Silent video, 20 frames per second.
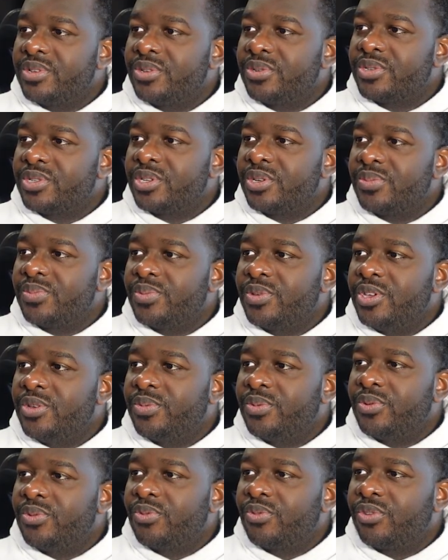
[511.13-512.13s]
Some
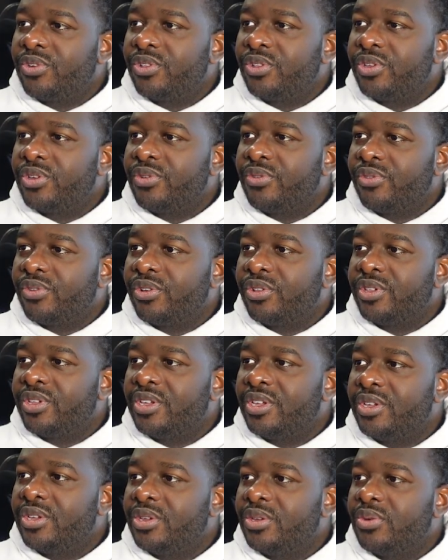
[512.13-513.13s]
people really,
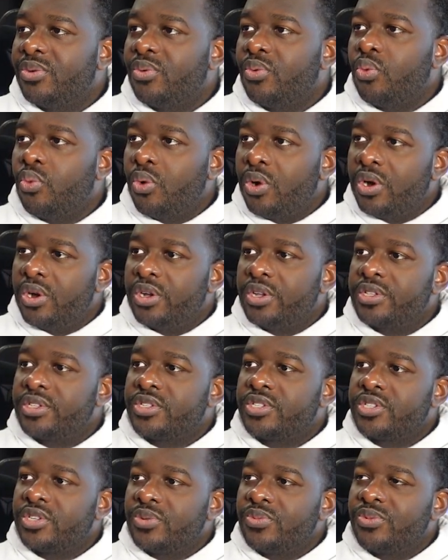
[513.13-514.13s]
really want
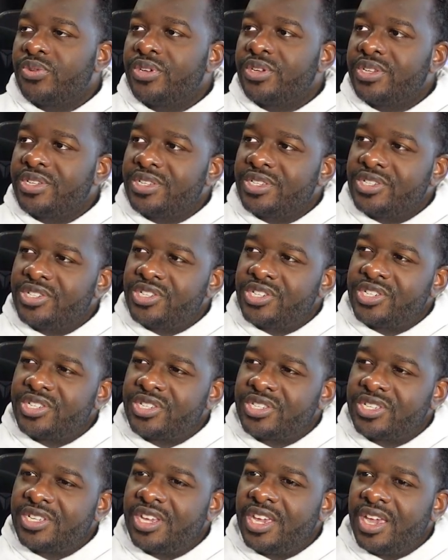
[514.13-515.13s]
someone to
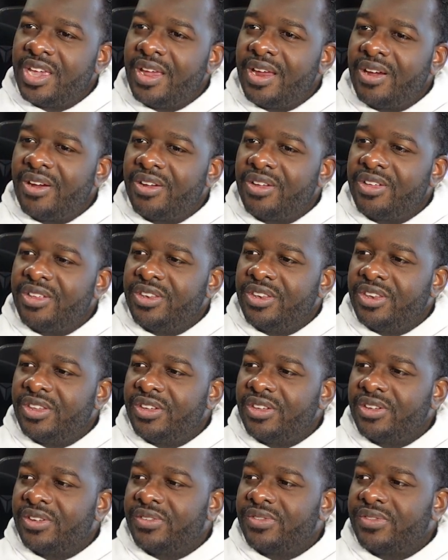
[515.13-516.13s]
just care
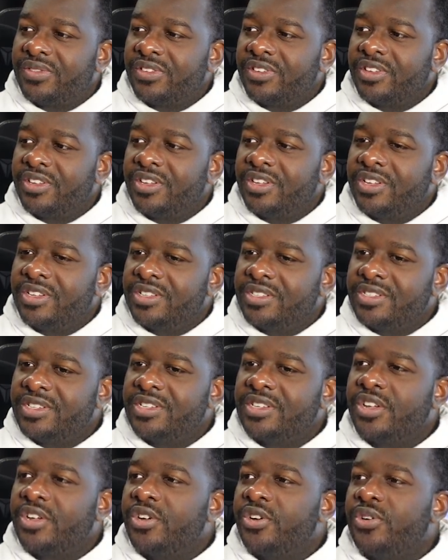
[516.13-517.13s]
enough to
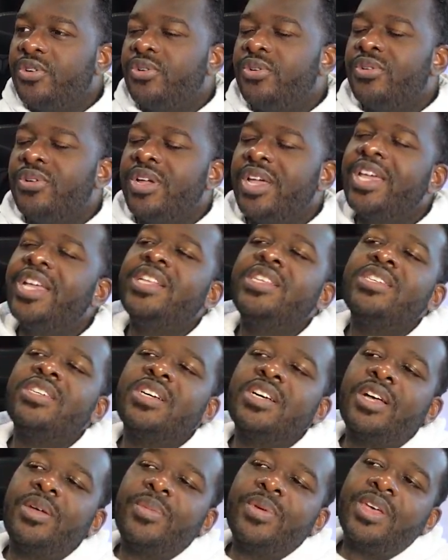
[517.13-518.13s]
go, hey
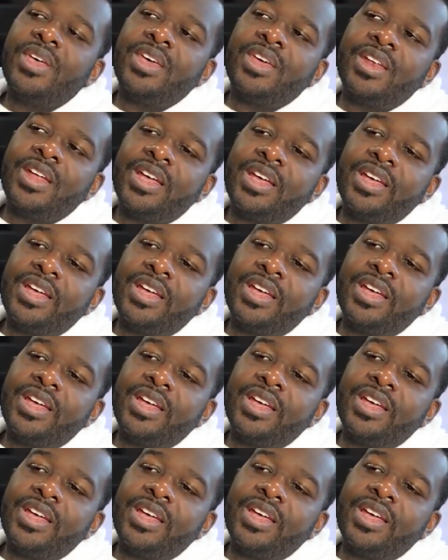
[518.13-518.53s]
John, man,